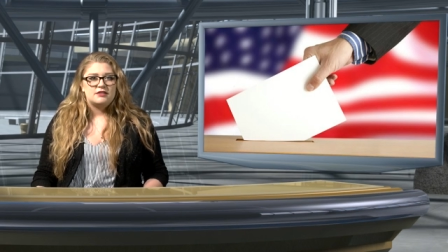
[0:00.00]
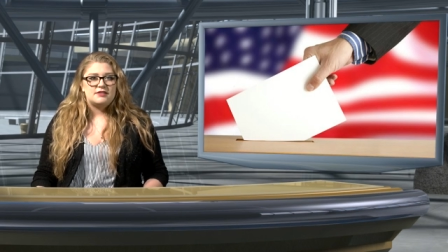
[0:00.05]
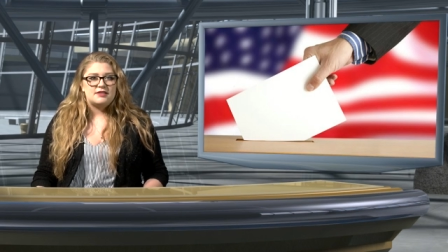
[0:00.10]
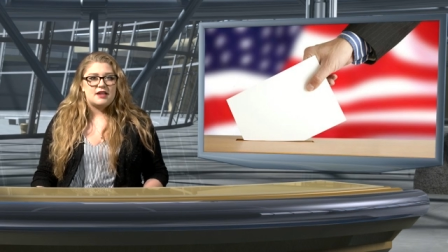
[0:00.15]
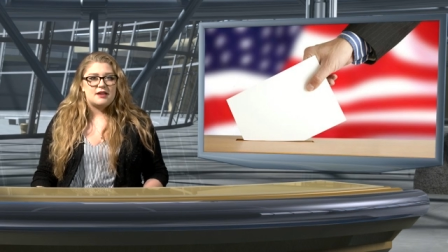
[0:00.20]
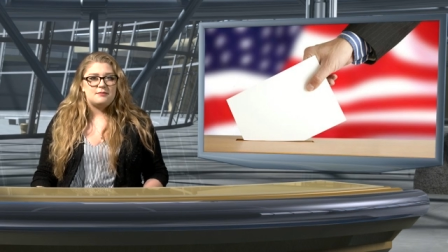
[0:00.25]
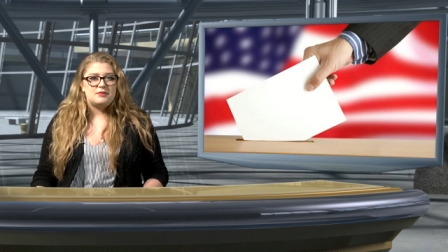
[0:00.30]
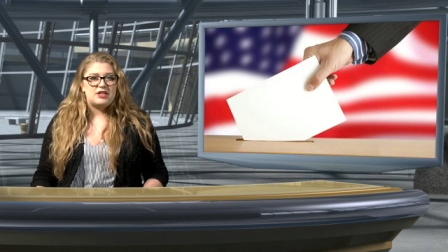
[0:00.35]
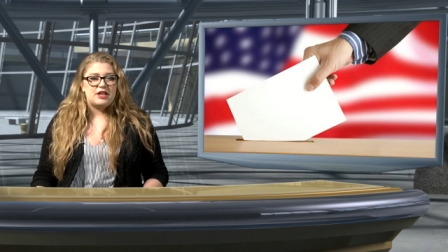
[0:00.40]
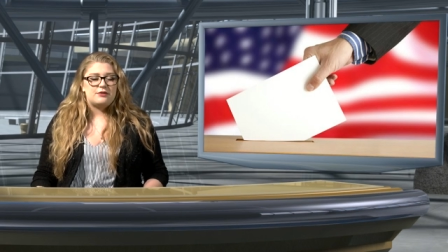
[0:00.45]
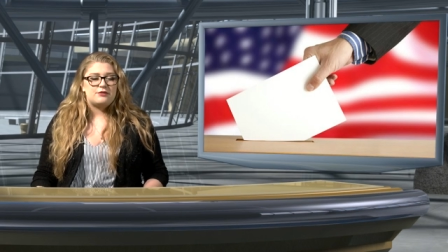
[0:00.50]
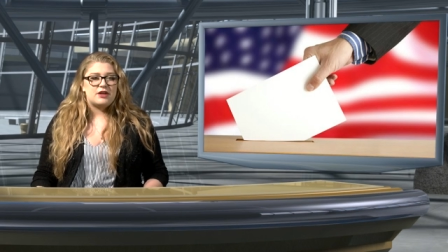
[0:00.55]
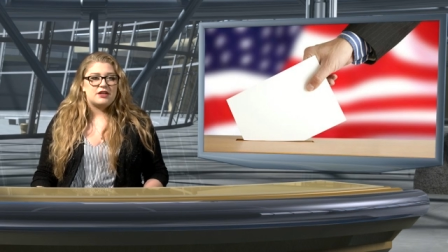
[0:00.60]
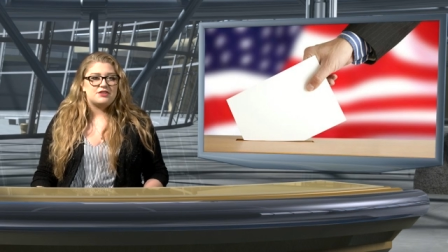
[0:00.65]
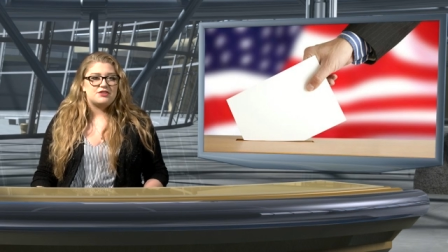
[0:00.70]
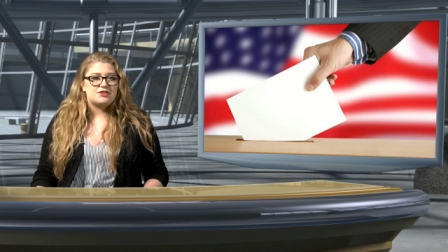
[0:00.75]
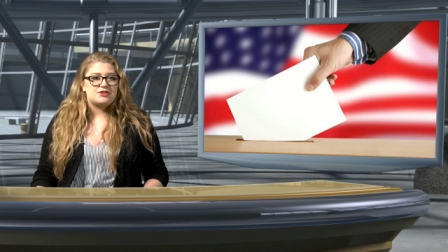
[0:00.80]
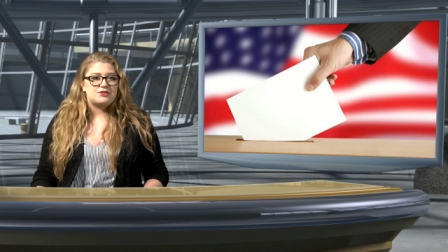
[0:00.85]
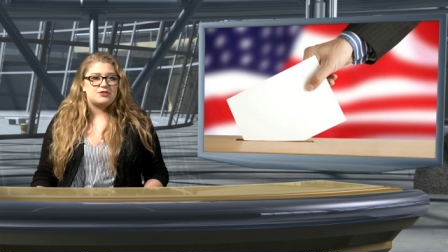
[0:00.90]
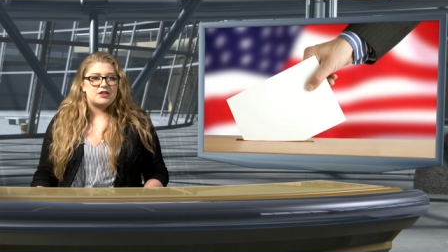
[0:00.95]
Same day
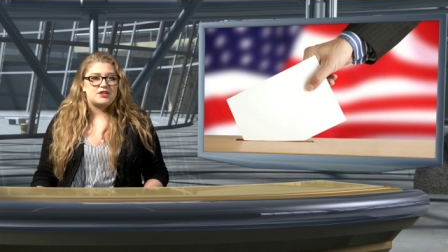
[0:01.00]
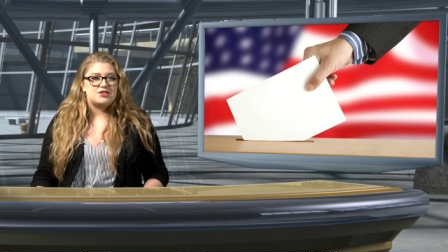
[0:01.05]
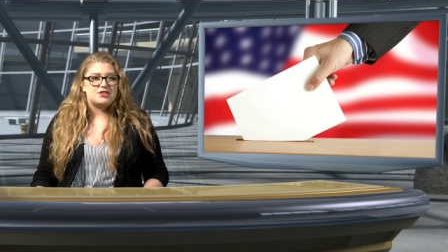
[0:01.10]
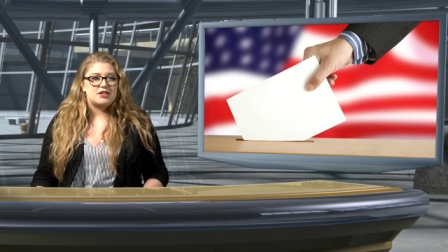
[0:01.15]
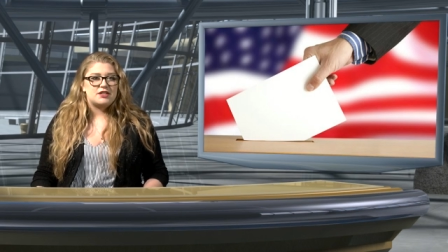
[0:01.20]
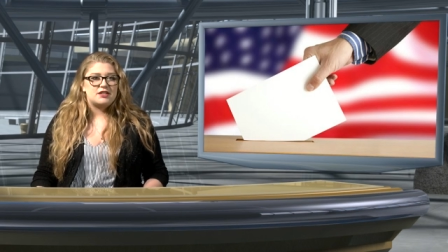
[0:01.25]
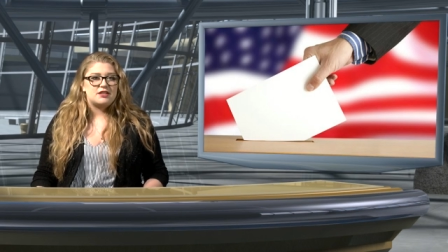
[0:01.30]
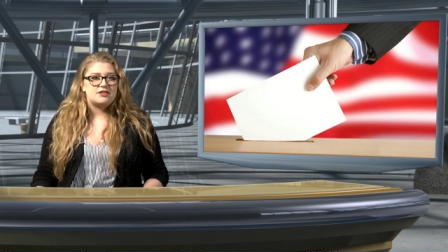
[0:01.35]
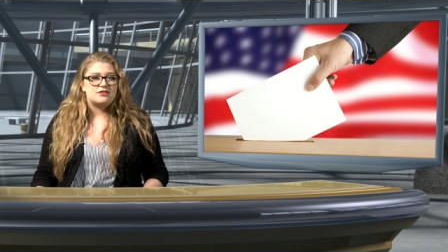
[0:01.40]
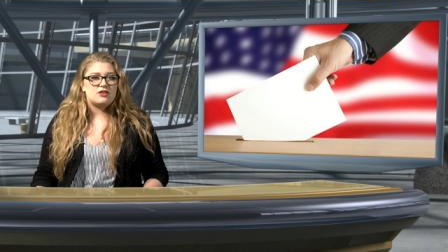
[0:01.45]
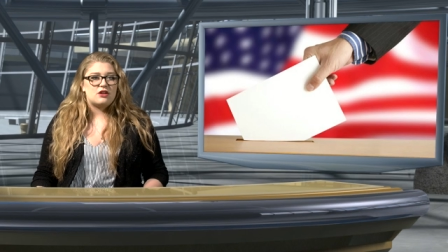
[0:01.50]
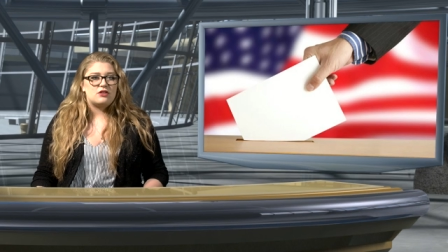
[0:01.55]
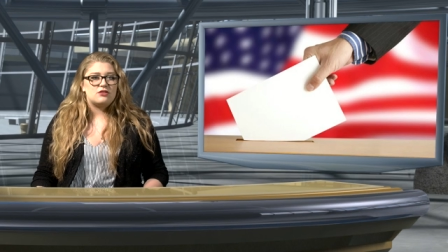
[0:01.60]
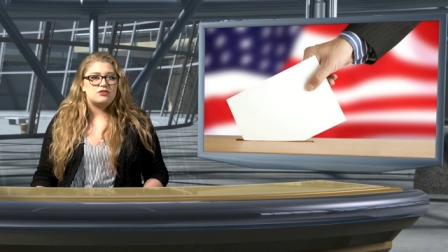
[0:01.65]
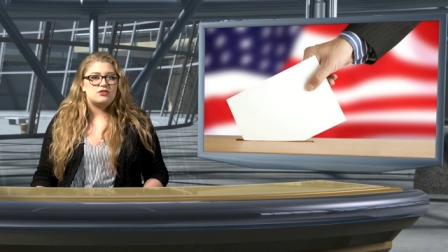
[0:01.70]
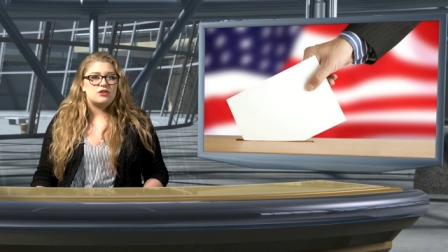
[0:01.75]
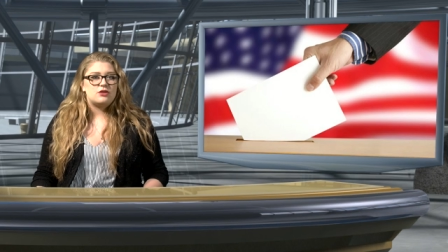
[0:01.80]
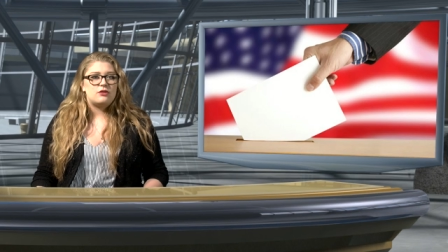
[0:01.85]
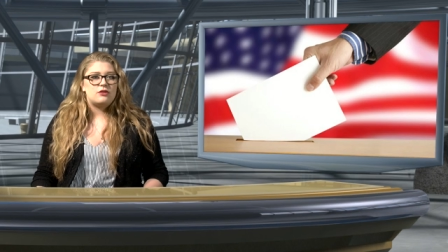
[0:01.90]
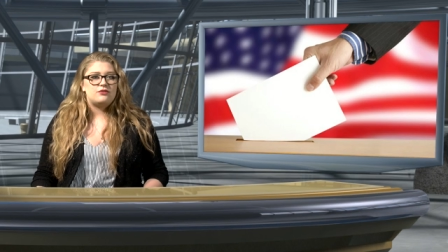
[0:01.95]
registration is
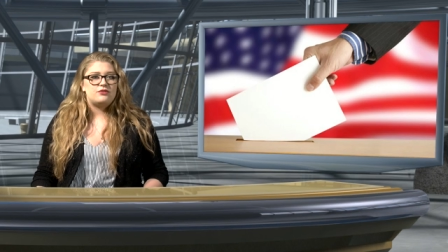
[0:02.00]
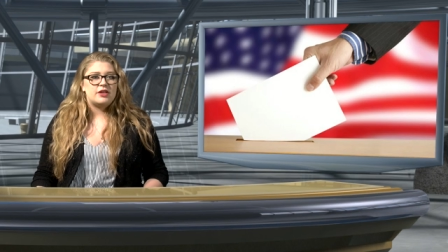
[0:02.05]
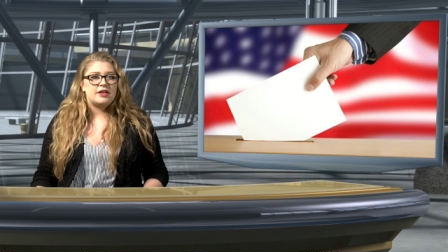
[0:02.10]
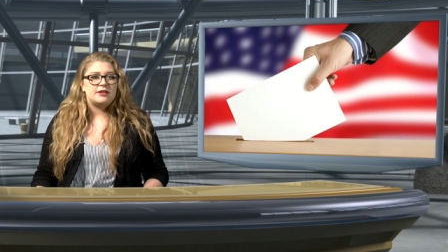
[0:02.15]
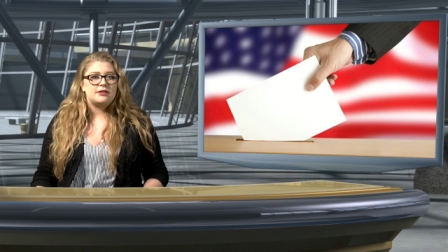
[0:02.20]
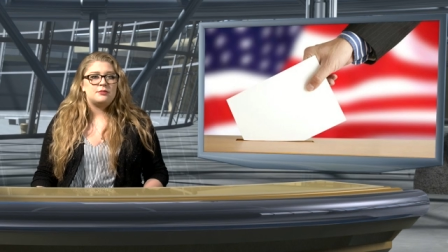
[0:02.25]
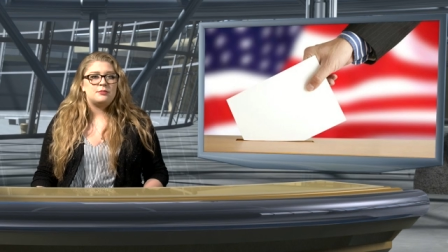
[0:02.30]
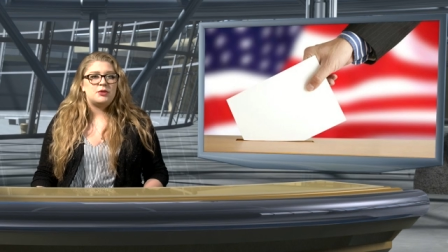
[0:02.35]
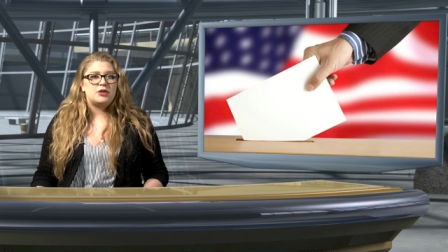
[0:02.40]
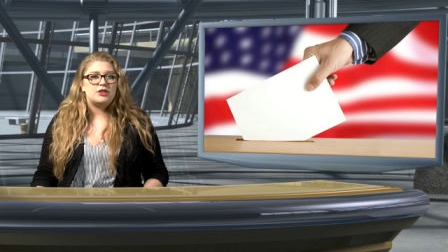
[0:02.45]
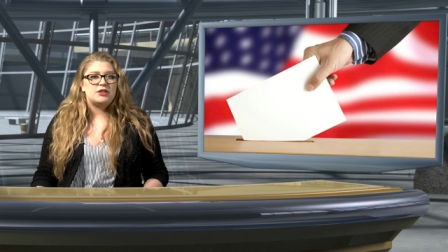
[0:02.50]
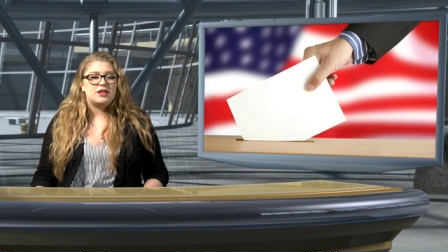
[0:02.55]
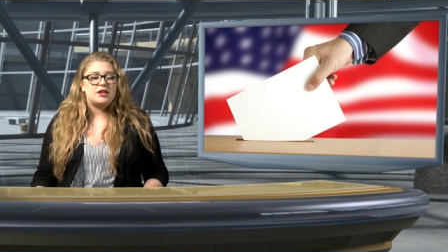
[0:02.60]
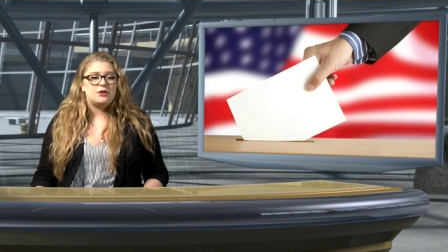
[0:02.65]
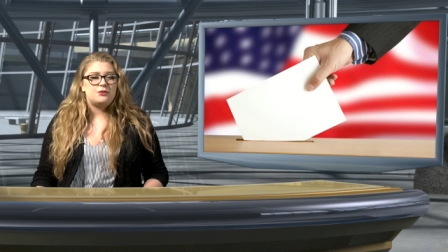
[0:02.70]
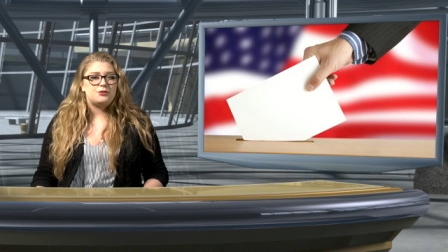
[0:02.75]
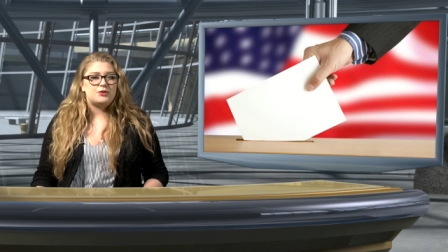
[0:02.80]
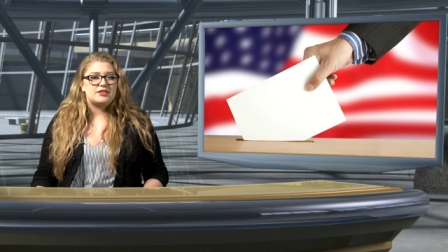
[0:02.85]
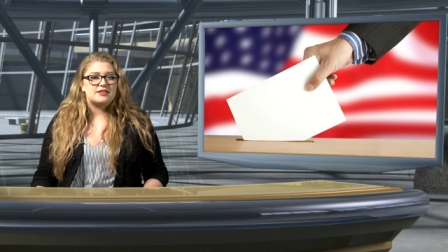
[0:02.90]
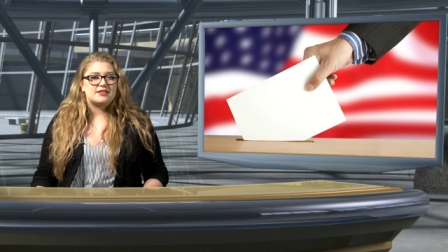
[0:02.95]
also available
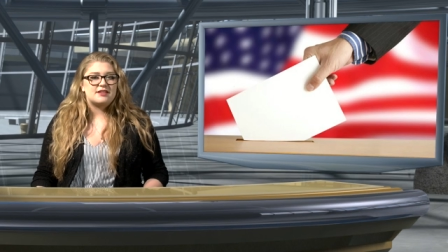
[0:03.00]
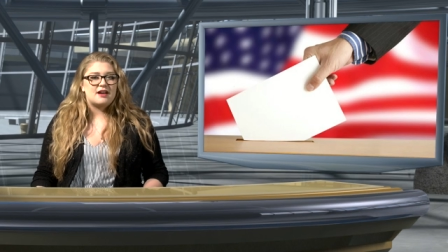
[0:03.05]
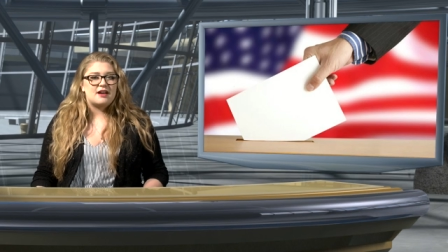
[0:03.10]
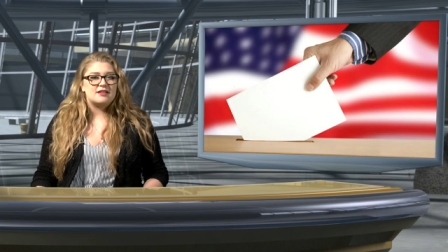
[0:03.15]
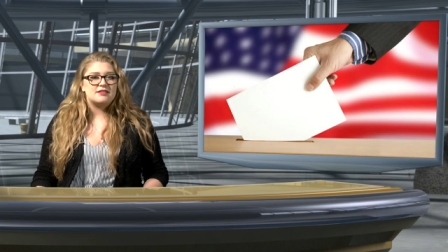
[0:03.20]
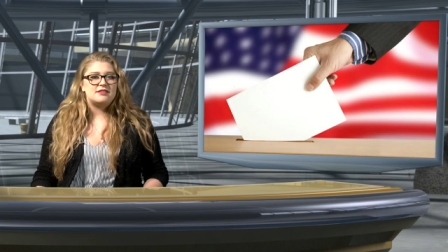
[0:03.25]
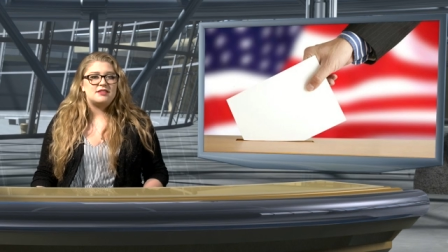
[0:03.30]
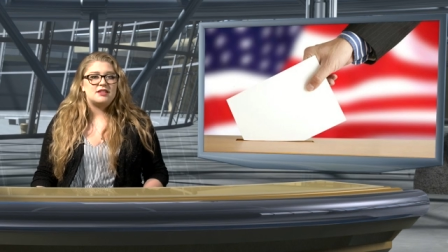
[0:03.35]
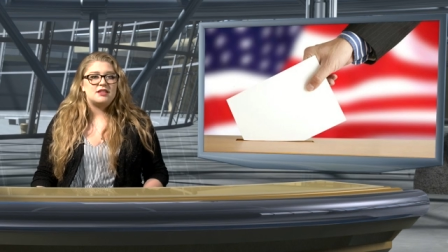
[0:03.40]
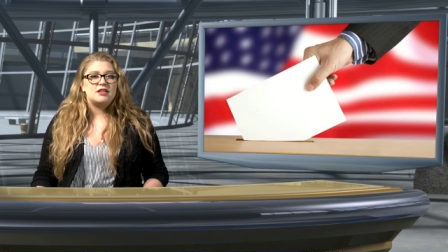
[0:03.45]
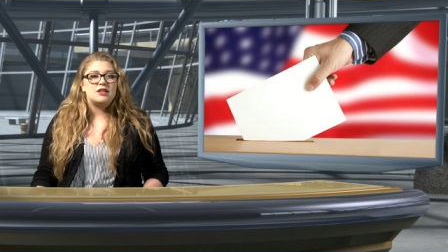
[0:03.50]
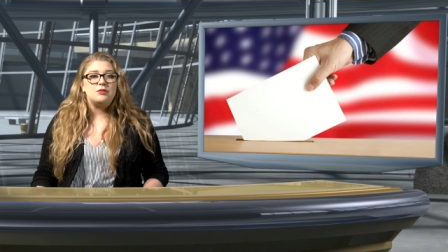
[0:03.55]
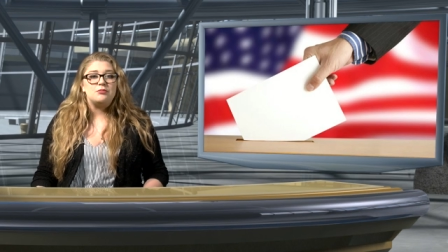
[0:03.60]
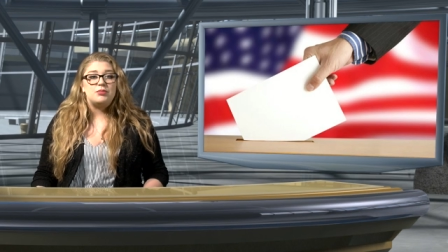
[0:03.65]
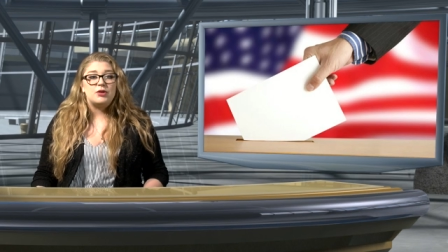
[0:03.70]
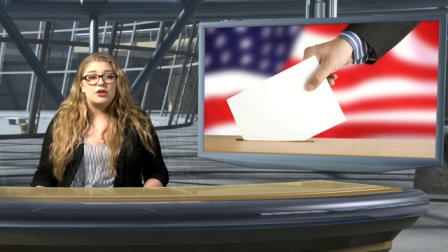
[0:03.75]
in Wisconsin,